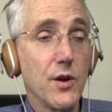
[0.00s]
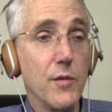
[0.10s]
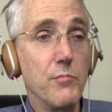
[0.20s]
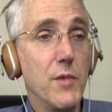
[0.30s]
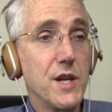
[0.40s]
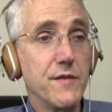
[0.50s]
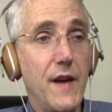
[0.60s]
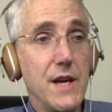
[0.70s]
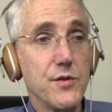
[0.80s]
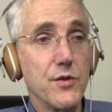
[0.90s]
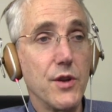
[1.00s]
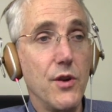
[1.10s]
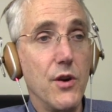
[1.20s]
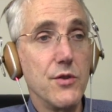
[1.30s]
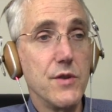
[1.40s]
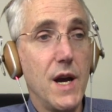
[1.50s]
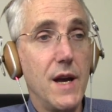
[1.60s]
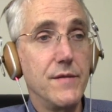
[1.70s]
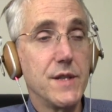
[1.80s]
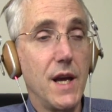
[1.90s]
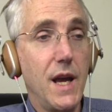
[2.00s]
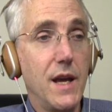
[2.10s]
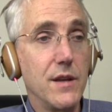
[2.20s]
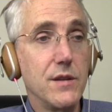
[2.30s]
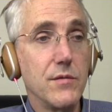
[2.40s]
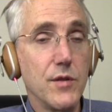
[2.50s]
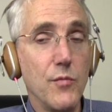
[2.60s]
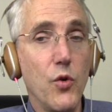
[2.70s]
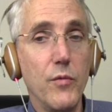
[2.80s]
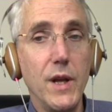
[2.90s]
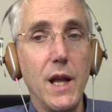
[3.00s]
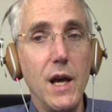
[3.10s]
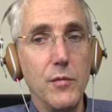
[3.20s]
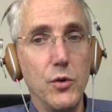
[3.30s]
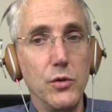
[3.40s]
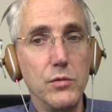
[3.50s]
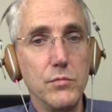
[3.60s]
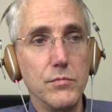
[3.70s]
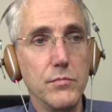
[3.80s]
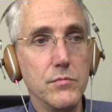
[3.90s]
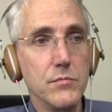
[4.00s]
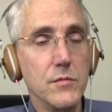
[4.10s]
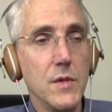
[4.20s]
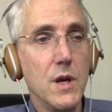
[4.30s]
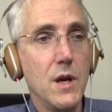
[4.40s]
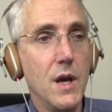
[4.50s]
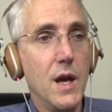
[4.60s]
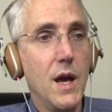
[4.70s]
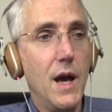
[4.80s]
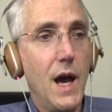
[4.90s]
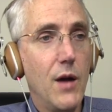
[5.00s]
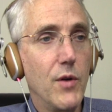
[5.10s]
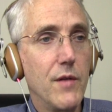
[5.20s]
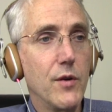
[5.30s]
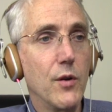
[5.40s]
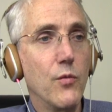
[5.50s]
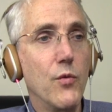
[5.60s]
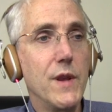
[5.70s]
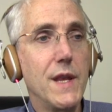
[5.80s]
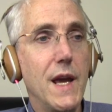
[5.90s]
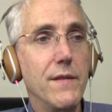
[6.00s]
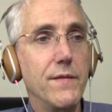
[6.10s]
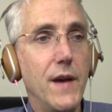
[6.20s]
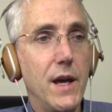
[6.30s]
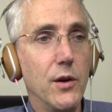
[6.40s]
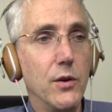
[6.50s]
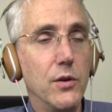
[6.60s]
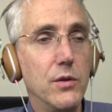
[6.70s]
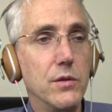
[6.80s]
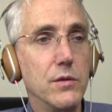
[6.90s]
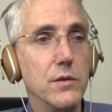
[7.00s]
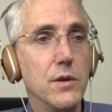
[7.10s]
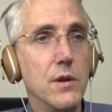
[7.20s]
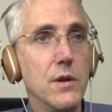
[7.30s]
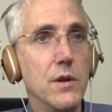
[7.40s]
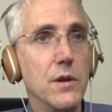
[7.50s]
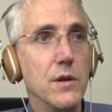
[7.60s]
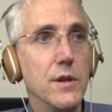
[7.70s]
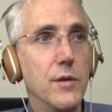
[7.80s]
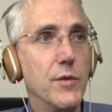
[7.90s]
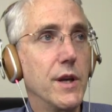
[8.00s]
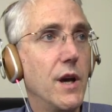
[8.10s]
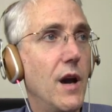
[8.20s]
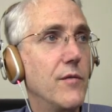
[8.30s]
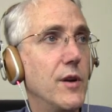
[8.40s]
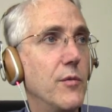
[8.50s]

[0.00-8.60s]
are much faster than hard drives, and they're more reliable. However, when they fail, the recovery